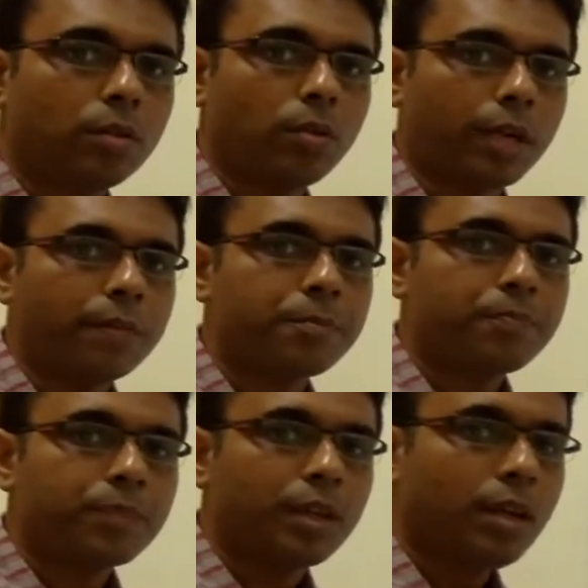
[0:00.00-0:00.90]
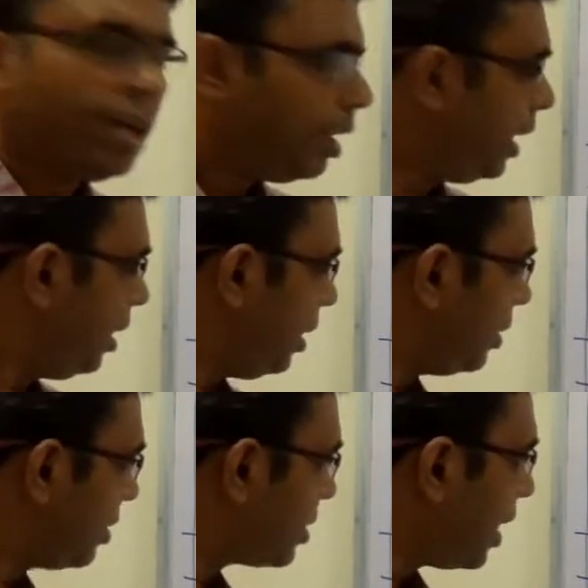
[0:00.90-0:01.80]
Okay. Then
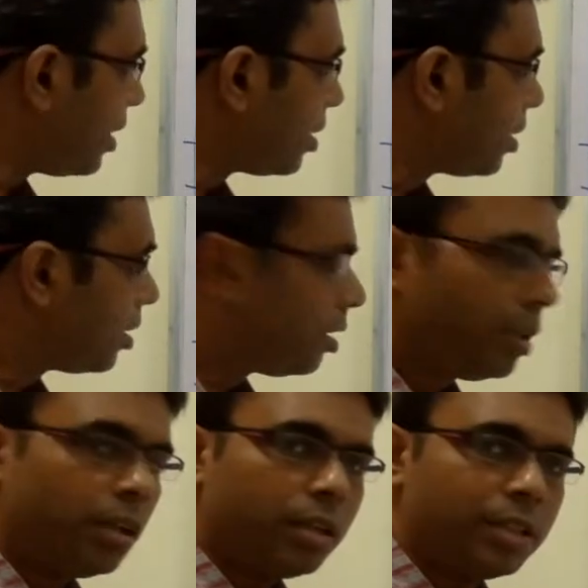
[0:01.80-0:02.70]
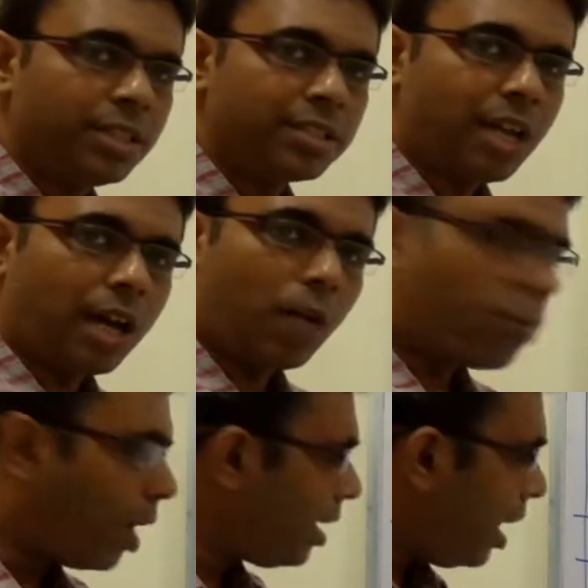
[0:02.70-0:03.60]
this line, this is
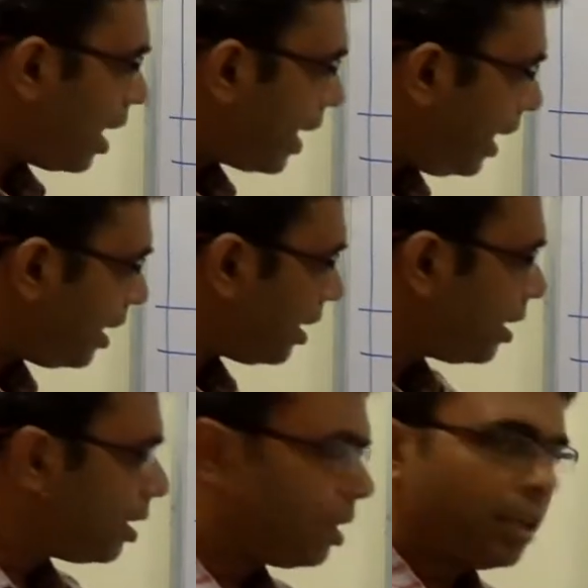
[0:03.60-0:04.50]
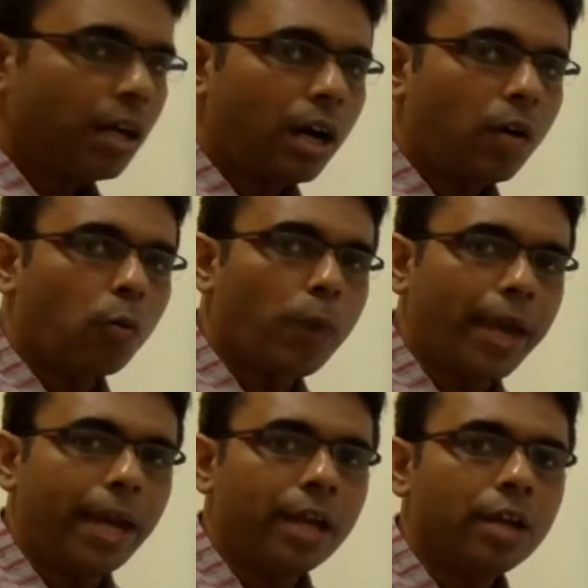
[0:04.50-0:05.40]
one again
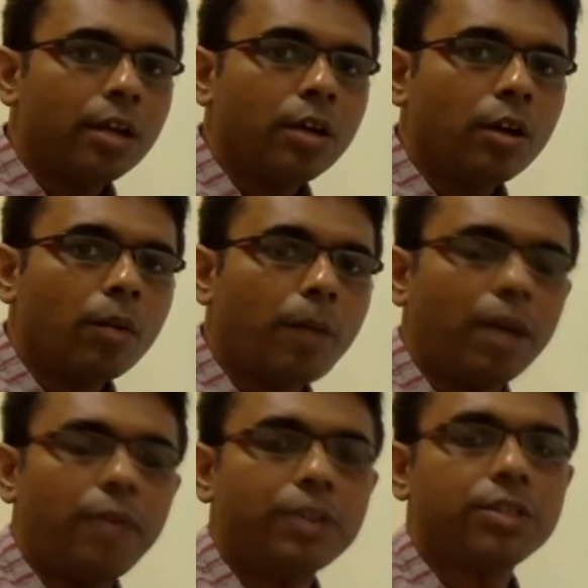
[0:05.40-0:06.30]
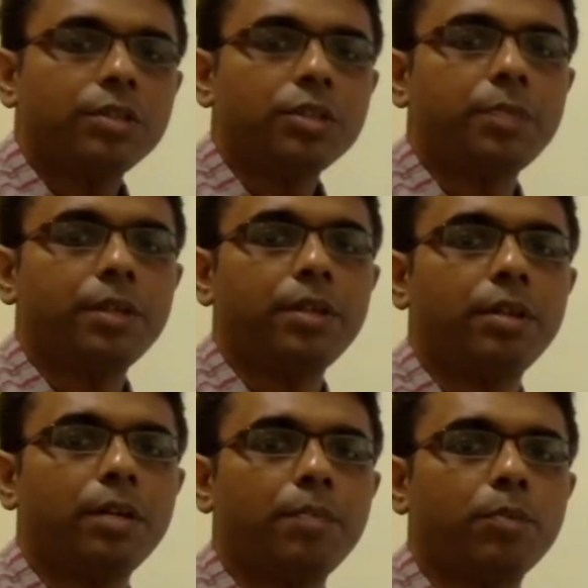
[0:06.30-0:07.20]
way by which this
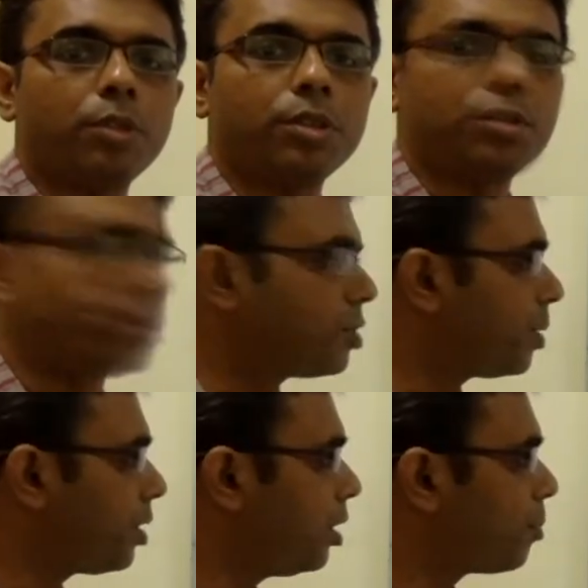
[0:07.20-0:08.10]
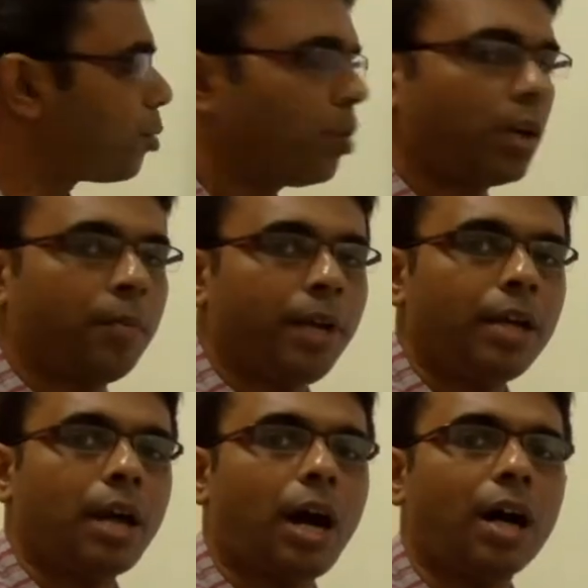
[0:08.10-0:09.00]
particular process or this particular program,
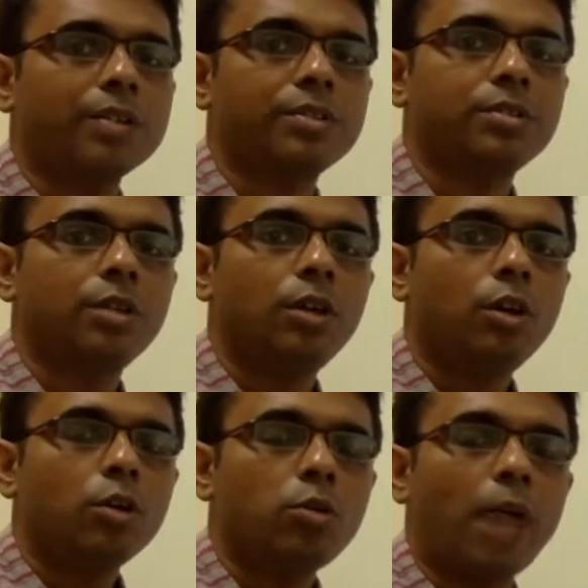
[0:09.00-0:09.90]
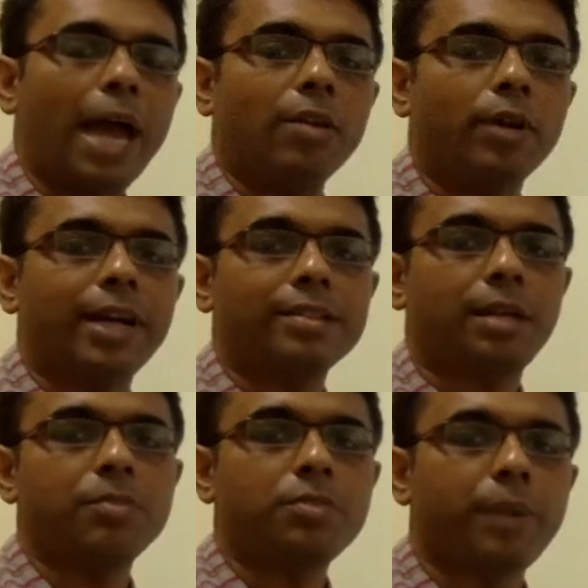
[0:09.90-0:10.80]
it asks to allocate
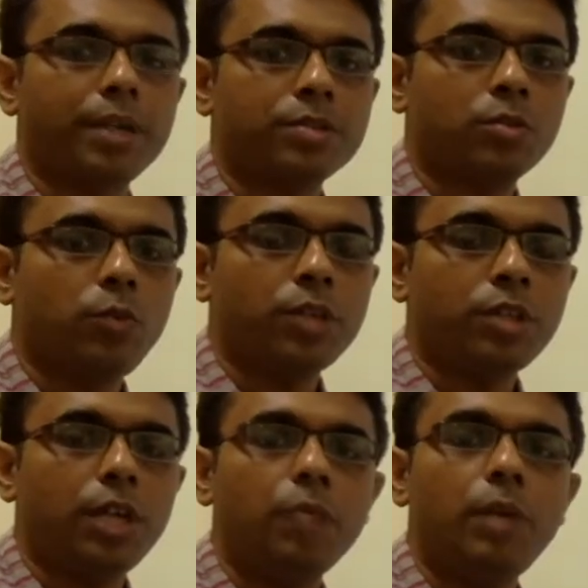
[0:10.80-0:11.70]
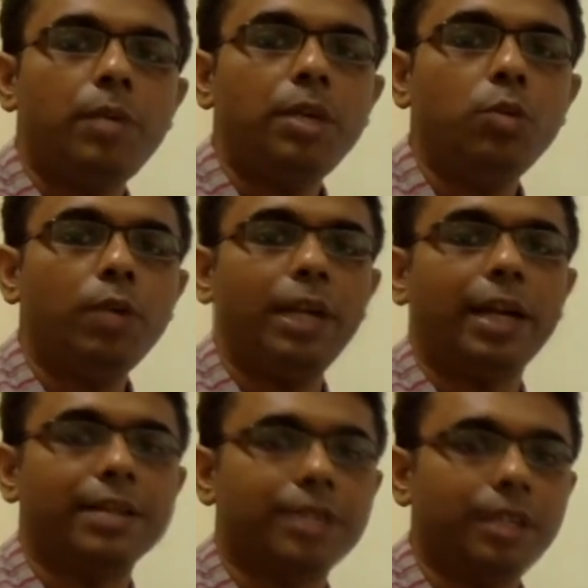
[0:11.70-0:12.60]
some space which it will be
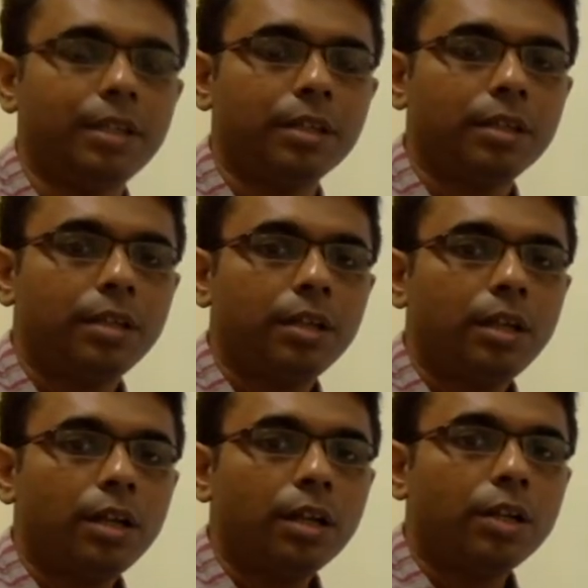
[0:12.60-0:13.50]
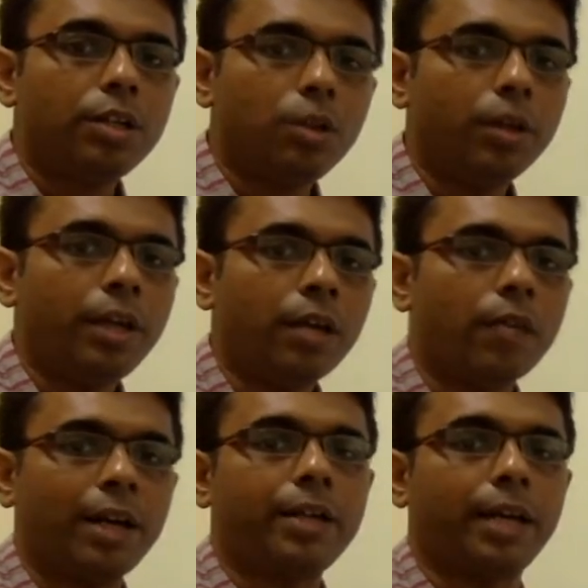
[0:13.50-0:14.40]
utilizing during
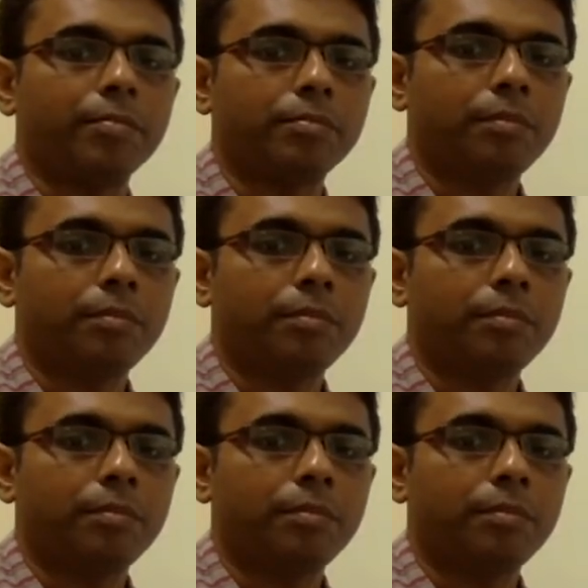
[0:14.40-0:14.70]
runtime.